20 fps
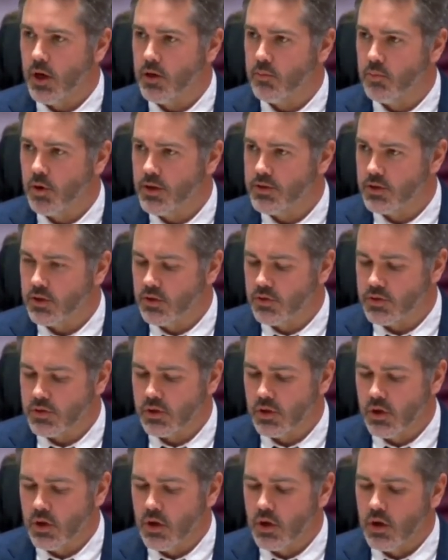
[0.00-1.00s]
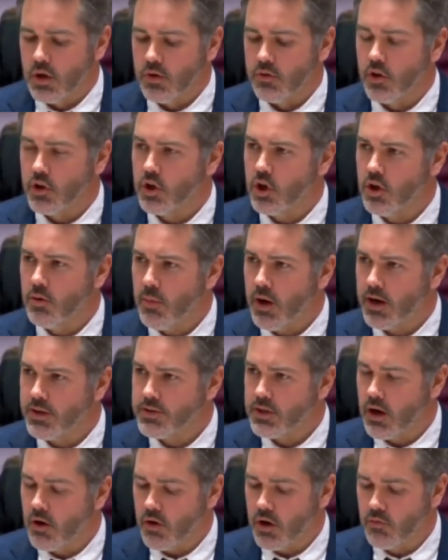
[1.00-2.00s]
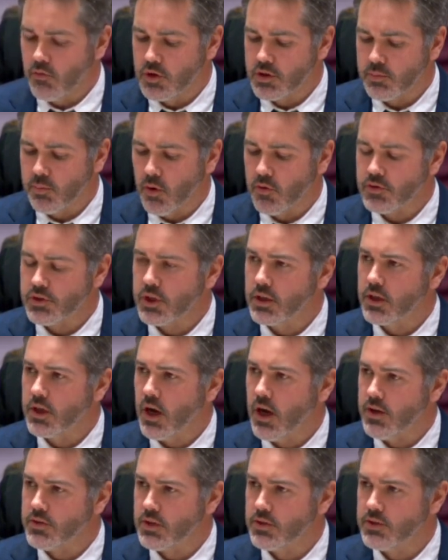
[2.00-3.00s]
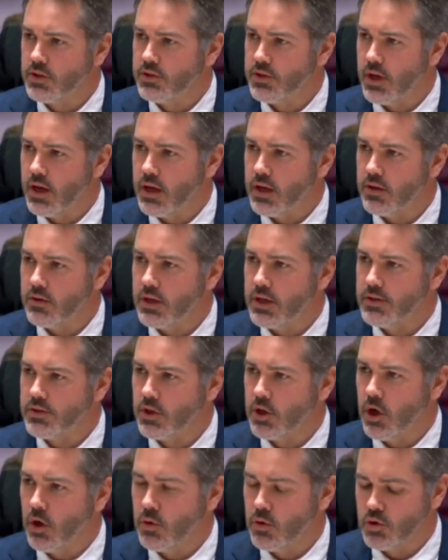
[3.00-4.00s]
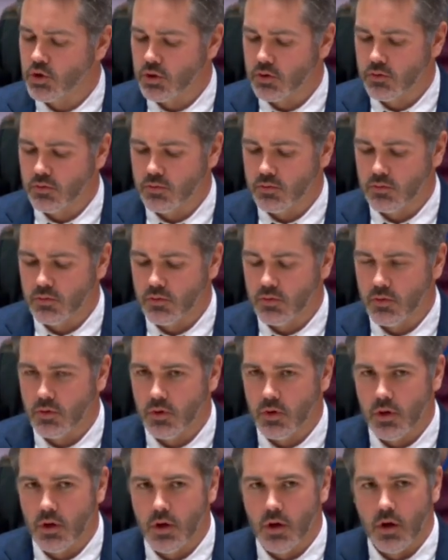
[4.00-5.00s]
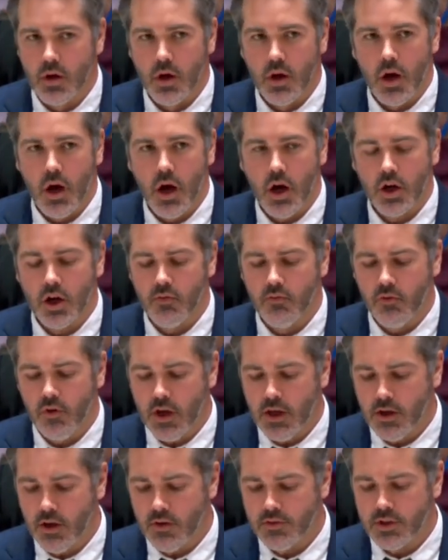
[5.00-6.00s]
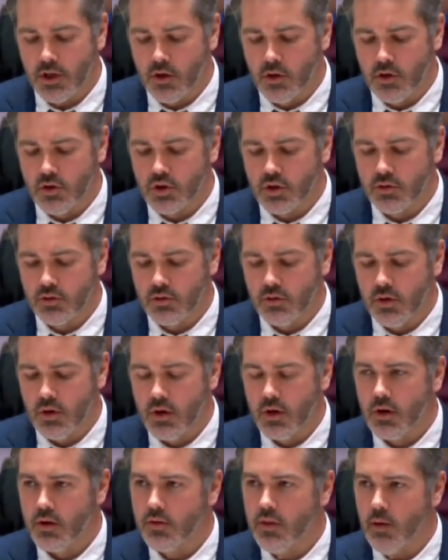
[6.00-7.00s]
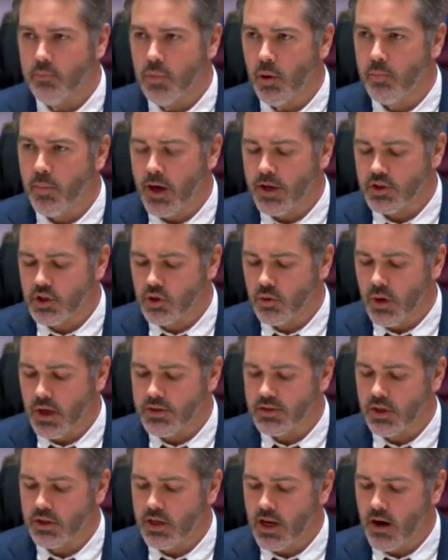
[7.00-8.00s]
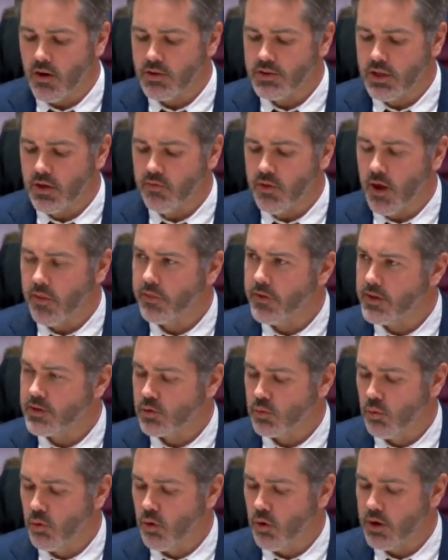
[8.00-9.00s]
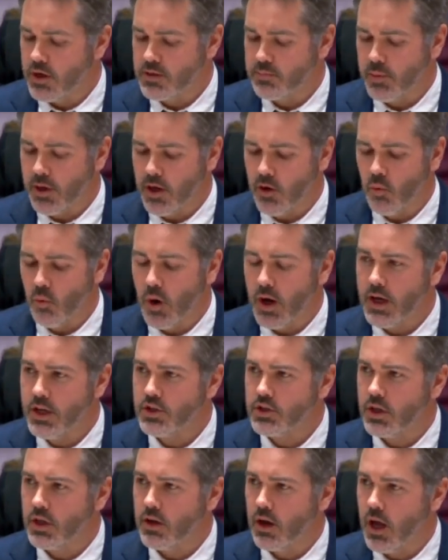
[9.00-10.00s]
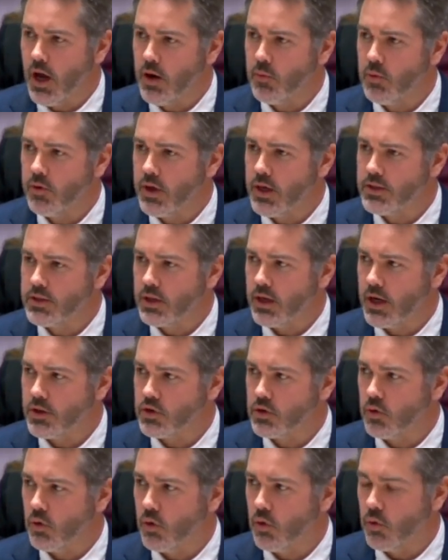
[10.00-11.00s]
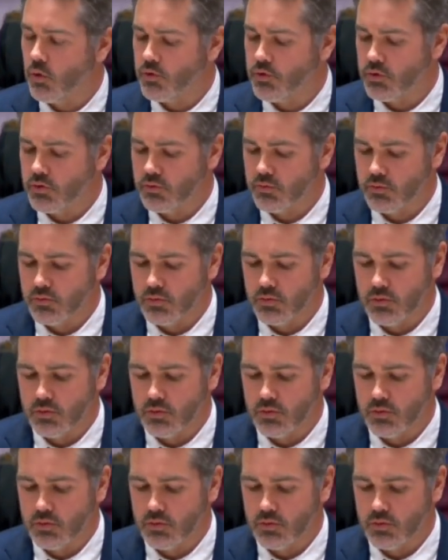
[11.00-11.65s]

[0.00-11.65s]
Madam President, the humanitarian response in Gaza today is an illusion, a convenient illusion that perpetuates a narrative that this war is being waged in line with international laws.